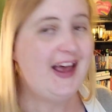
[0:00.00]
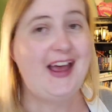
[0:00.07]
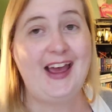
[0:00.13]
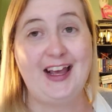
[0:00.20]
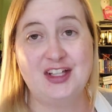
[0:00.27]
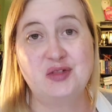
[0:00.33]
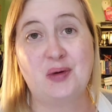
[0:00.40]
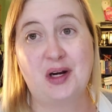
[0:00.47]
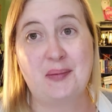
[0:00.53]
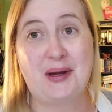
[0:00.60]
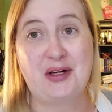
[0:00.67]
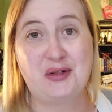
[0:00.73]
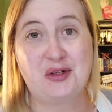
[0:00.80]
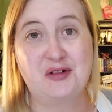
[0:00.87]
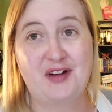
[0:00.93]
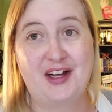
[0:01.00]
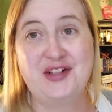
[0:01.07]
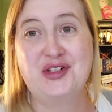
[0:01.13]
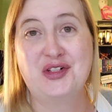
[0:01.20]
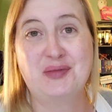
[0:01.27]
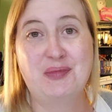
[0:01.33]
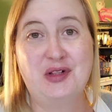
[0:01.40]
It's one of my Krewe of
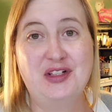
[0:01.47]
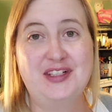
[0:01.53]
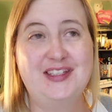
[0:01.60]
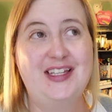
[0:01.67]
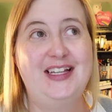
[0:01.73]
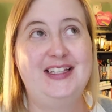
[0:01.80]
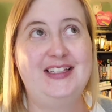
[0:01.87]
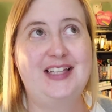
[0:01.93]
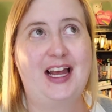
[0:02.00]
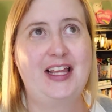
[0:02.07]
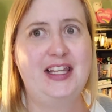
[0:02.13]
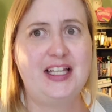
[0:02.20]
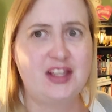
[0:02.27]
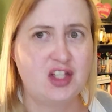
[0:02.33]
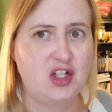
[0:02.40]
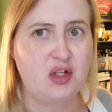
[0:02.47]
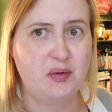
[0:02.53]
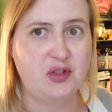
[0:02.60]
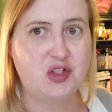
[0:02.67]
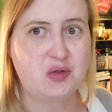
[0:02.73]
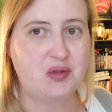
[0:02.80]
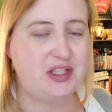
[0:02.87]
Hunters books. It's, I think, the
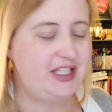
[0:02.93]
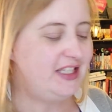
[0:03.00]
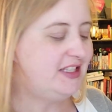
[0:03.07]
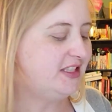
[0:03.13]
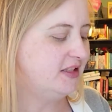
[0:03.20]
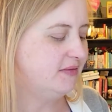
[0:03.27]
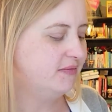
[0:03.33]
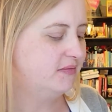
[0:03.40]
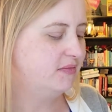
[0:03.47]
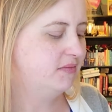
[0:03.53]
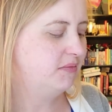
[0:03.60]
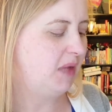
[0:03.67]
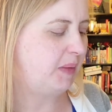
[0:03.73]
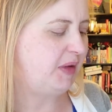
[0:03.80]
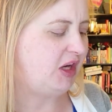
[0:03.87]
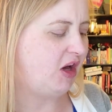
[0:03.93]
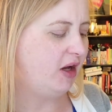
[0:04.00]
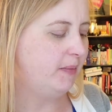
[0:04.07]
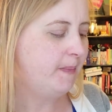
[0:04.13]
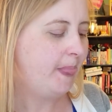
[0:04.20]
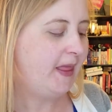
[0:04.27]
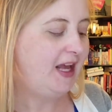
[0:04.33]
newest release, maybe
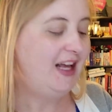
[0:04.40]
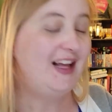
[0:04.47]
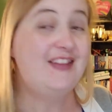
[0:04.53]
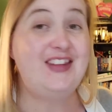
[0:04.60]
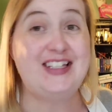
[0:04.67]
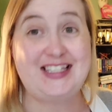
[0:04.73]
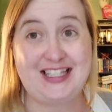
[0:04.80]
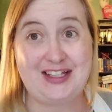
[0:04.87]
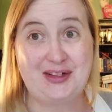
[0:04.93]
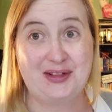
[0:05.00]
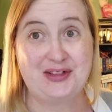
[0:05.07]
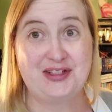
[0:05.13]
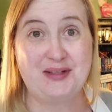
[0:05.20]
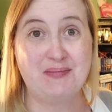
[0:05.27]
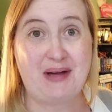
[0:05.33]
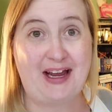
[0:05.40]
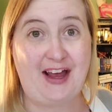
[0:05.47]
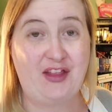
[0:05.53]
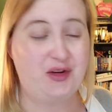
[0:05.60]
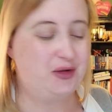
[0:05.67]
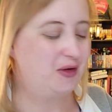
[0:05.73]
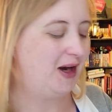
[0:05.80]
not. The Seekers by
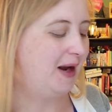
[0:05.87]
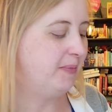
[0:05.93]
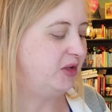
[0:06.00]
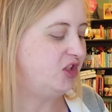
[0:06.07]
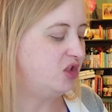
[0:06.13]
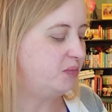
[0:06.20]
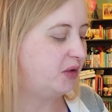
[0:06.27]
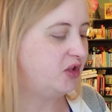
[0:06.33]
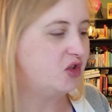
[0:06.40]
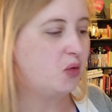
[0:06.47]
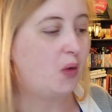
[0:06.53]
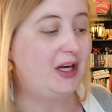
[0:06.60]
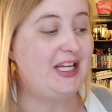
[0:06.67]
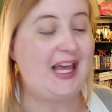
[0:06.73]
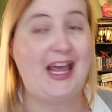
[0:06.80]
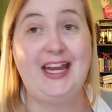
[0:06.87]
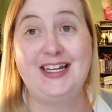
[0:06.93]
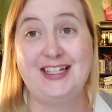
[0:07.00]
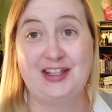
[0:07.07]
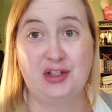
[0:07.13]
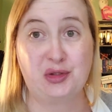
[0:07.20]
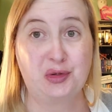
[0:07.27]
Heather Graham, which is book
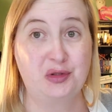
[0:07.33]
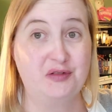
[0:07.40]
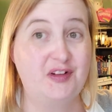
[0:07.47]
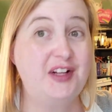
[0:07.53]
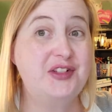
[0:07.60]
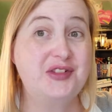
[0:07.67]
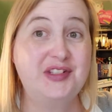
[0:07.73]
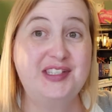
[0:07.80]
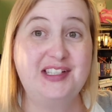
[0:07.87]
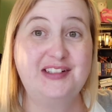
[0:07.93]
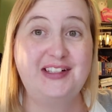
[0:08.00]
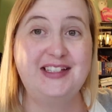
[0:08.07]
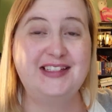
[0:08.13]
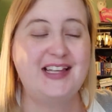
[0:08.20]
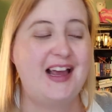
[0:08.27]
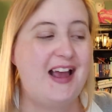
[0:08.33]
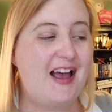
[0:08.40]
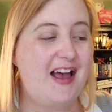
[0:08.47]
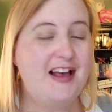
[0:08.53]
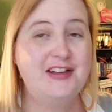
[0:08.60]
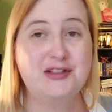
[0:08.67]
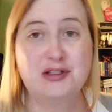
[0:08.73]
28 in the Krewe of Hunters series.
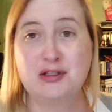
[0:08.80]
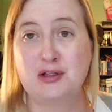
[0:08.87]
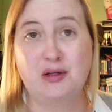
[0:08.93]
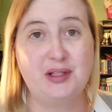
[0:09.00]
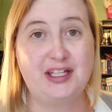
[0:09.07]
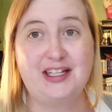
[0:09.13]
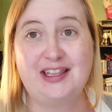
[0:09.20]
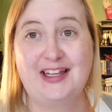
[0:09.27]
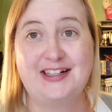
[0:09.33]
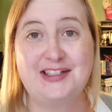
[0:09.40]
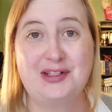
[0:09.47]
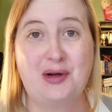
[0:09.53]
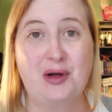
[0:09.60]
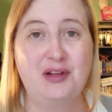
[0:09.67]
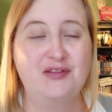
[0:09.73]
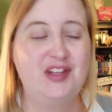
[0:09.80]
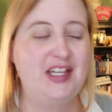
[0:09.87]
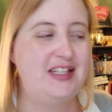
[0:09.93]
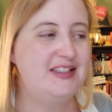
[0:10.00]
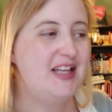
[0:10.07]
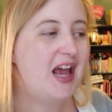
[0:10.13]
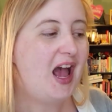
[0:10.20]
Slowly collecting all of
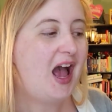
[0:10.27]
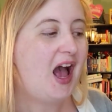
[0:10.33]
these.